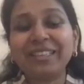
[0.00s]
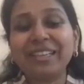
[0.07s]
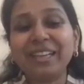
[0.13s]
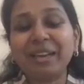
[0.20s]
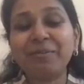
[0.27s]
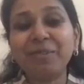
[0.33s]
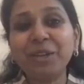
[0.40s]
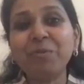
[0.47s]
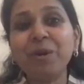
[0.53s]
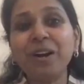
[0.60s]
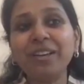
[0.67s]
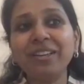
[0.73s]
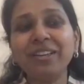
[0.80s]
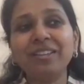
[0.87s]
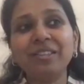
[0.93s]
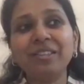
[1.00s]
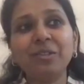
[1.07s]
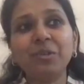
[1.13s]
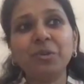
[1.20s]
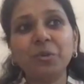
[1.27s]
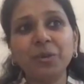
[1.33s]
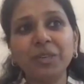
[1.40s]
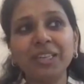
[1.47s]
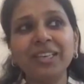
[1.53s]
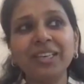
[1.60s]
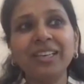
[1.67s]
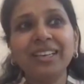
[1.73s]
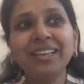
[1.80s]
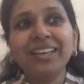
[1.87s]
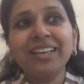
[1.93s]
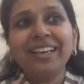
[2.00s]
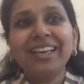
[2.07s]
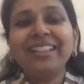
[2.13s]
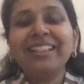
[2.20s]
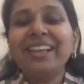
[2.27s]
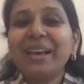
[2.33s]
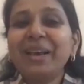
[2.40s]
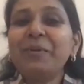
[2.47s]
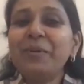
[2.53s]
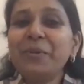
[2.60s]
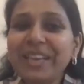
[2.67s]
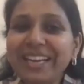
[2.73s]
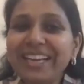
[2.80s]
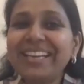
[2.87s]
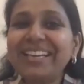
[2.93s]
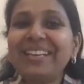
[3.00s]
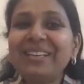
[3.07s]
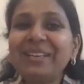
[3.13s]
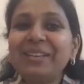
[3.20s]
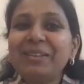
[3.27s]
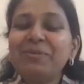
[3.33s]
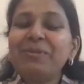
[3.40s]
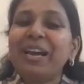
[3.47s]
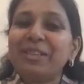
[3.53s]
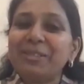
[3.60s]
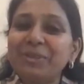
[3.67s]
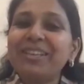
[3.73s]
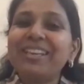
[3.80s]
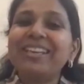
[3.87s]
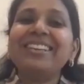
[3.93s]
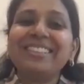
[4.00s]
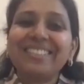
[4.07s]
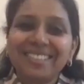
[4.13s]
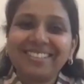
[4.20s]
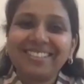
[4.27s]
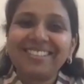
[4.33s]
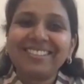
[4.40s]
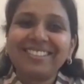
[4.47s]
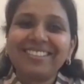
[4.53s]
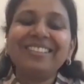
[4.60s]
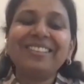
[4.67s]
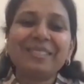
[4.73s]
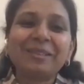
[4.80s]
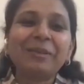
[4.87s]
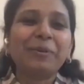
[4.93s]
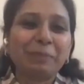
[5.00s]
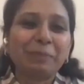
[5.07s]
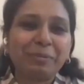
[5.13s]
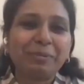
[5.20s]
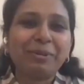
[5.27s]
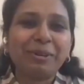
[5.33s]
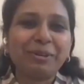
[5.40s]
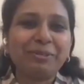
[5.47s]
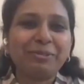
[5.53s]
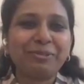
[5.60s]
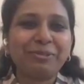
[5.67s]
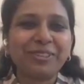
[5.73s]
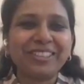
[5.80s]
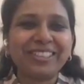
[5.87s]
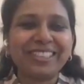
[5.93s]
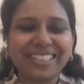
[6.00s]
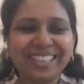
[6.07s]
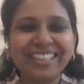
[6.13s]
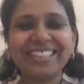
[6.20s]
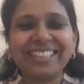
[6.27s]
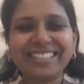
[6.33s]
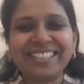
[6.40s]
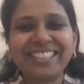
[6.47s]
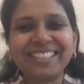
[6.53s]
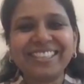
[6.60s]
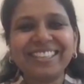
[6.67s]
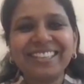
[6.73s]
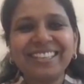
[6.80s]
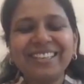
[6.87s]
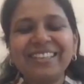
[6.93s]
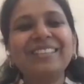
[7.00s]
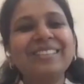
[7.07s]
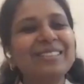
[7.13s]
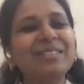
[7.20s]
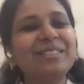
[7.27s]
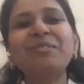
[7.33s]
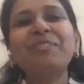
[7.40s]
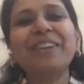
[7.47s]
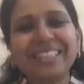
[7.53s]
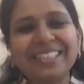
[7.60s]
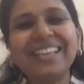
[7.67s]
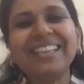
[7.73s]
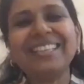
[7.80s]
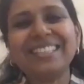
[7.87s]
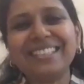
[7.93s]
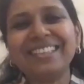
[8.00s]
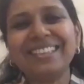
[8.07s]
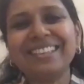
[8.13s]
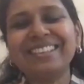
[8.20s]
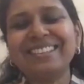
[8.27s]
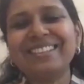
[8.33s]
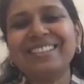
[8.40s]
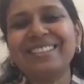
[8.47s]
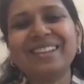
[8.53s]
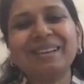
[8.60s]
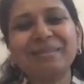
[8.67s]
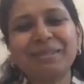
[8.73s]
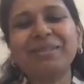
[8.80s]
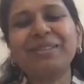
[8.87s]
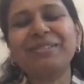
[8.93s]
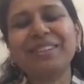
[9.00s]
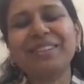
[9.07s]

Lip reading: that everyone is doing in their way to educate this group of kids. It's just fantastic. It's just absolutely